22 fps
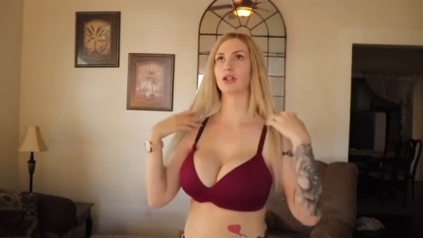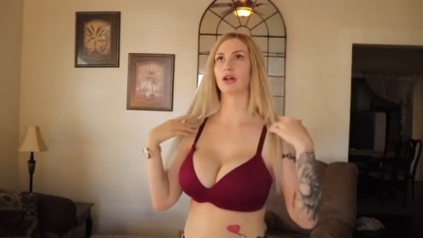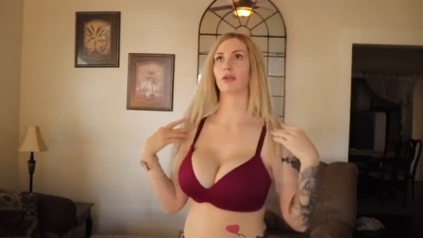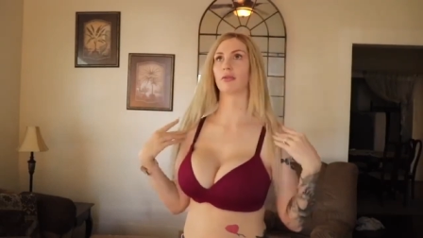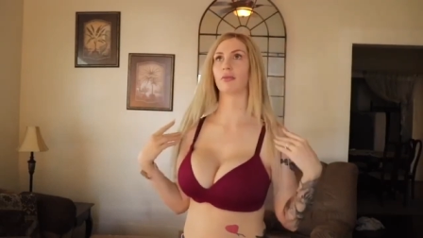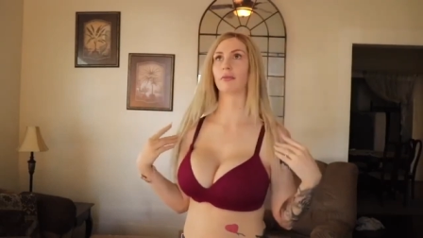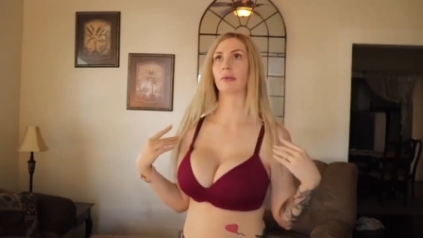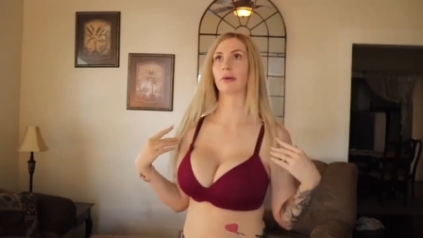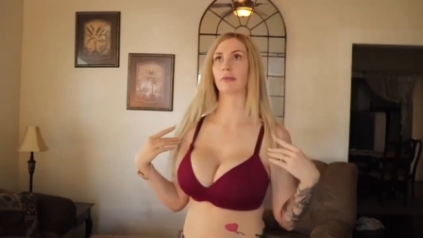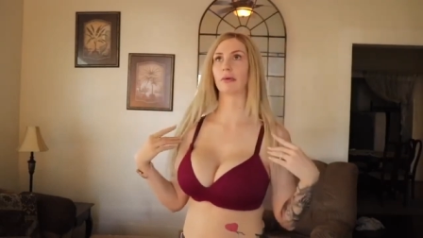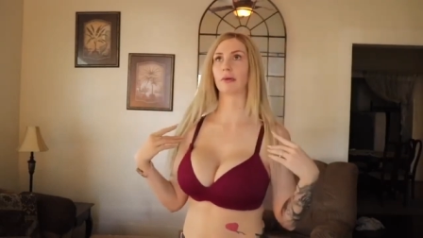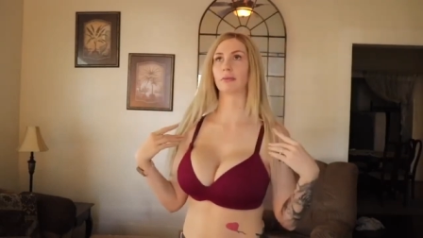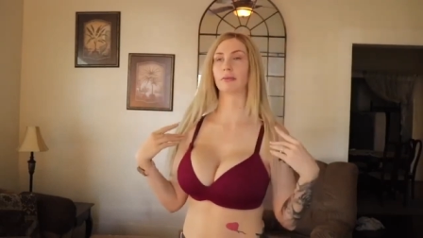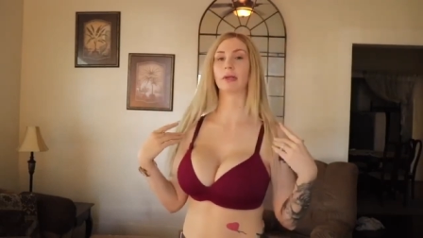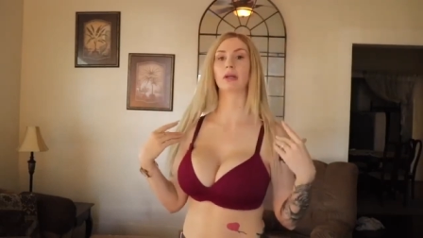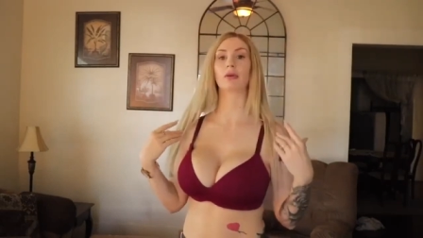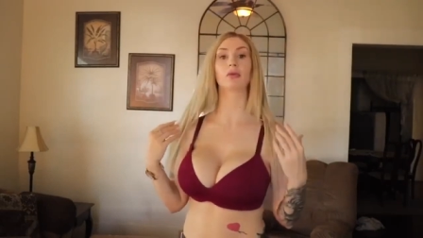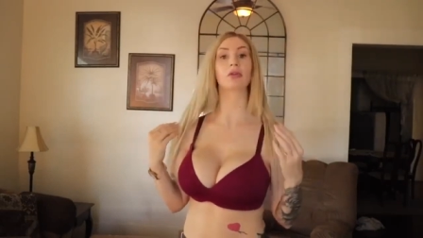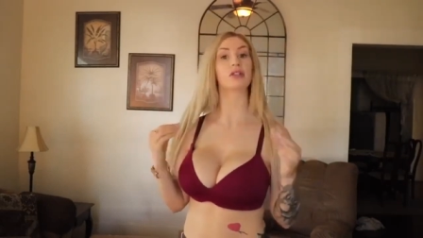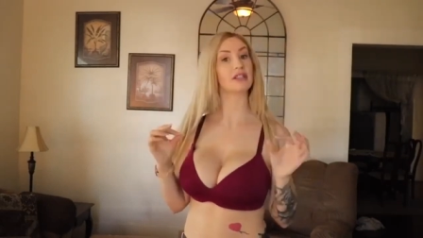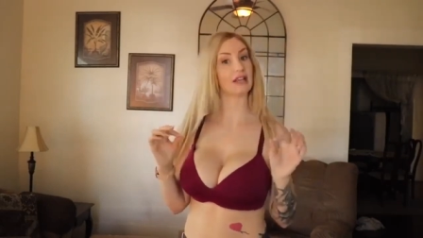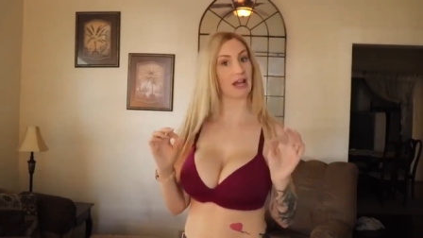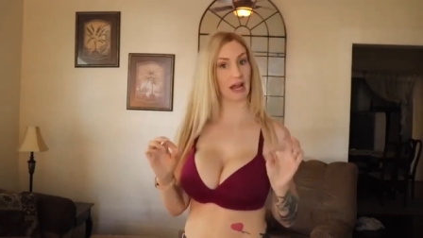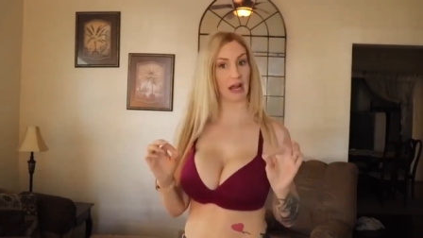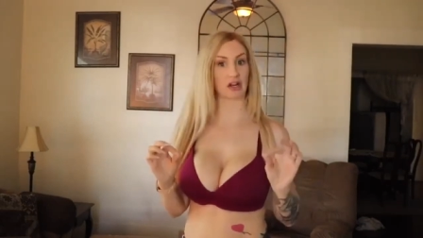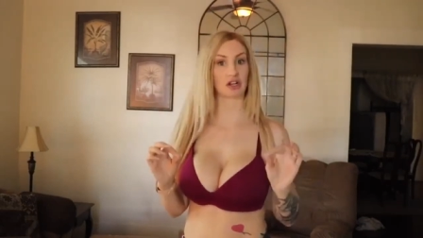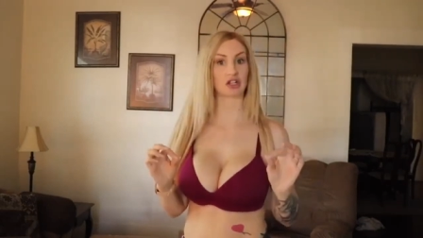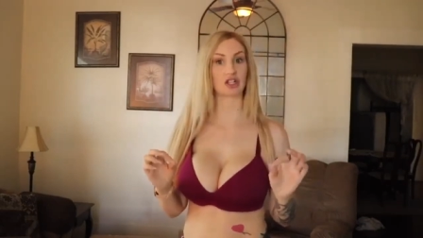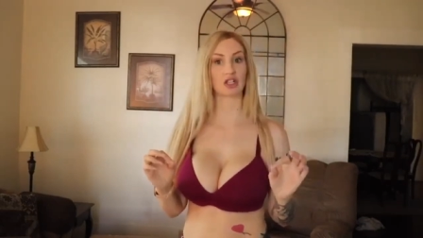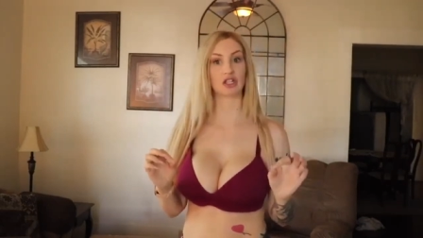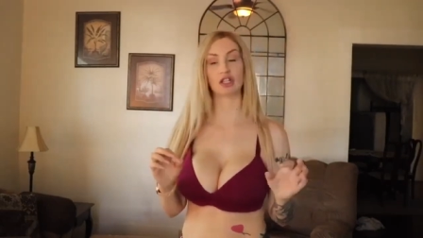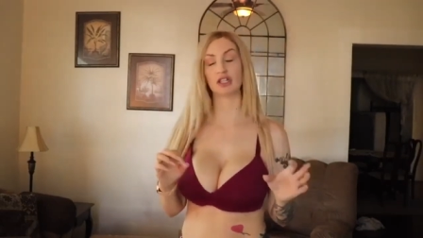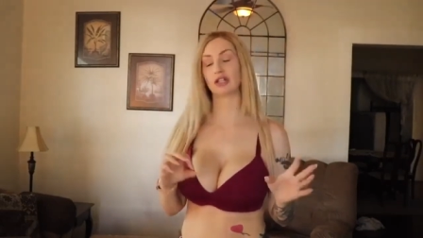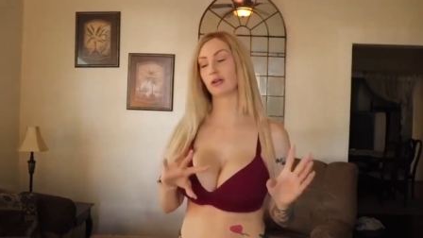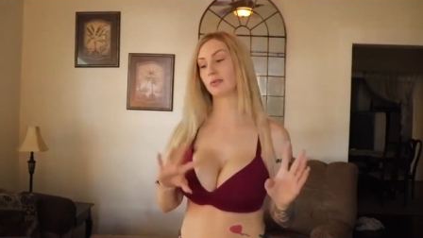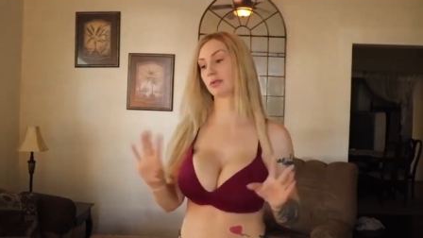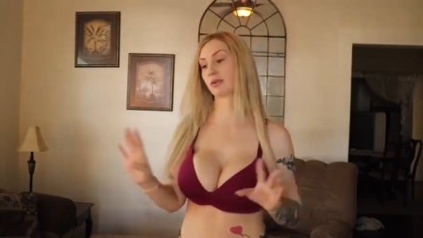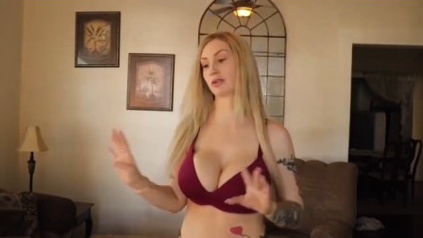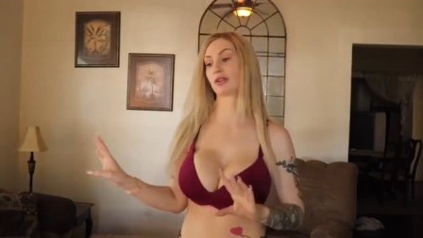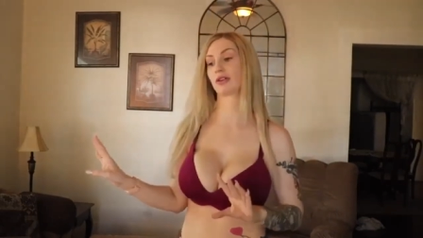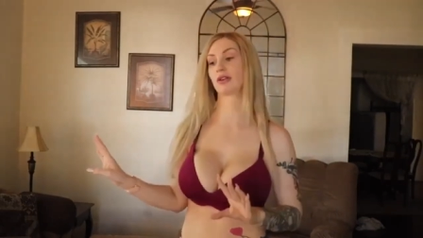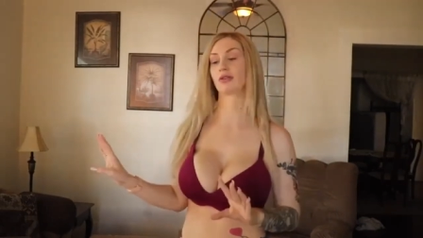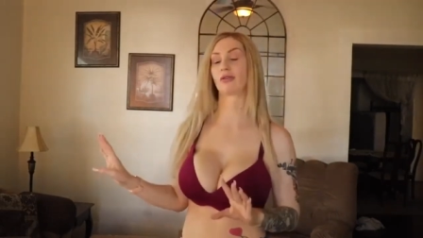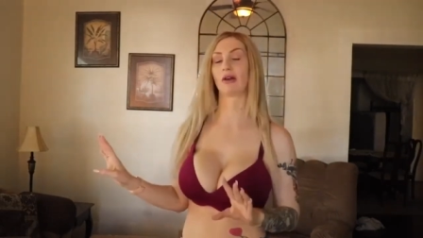don't remember, but it was actually
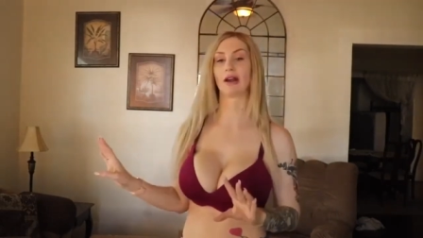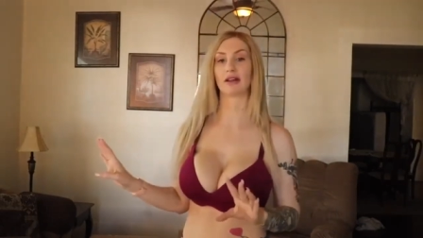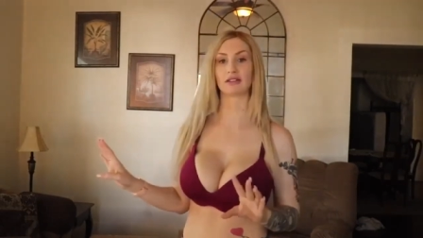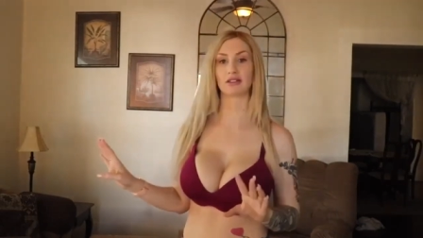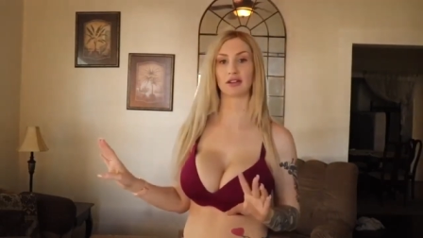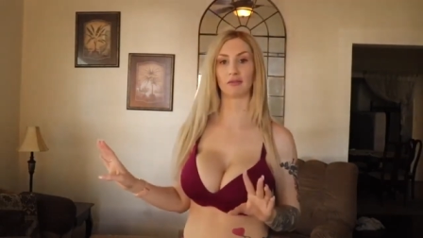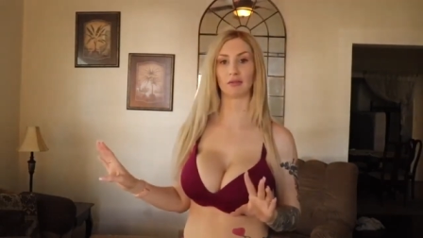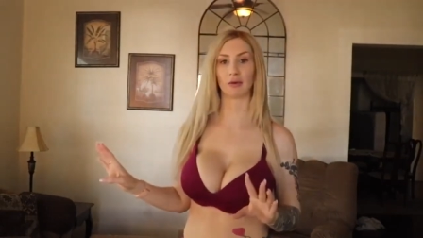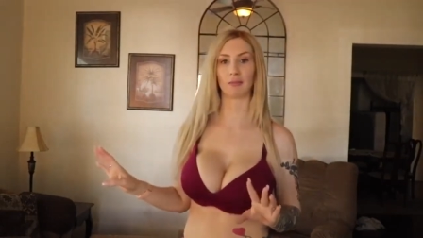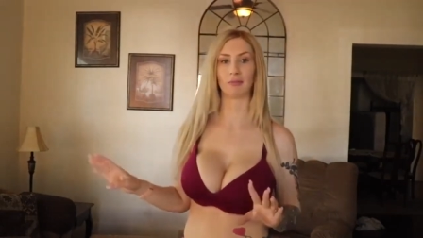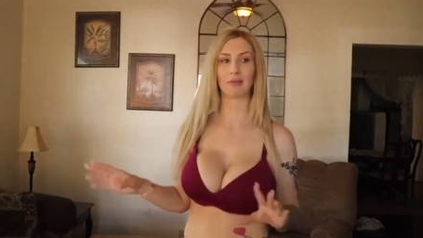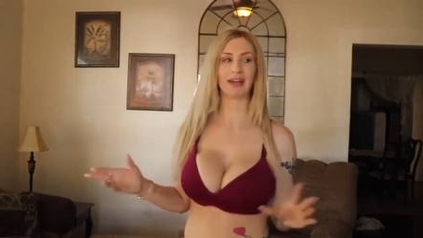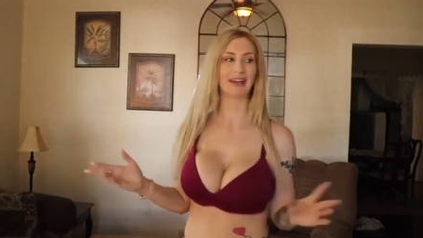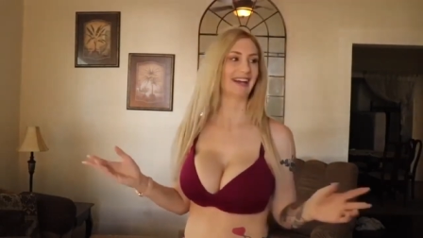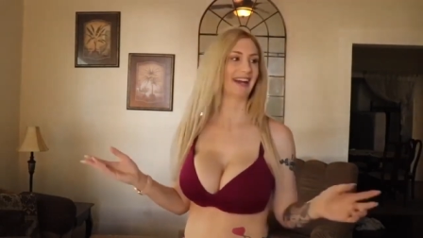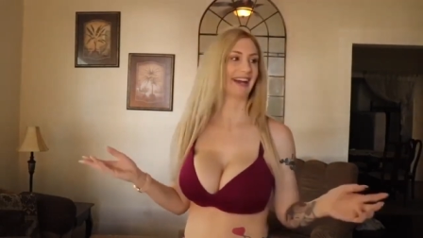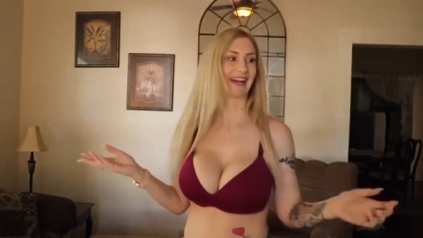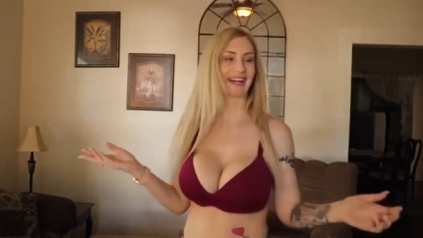cheaper than the rest of them.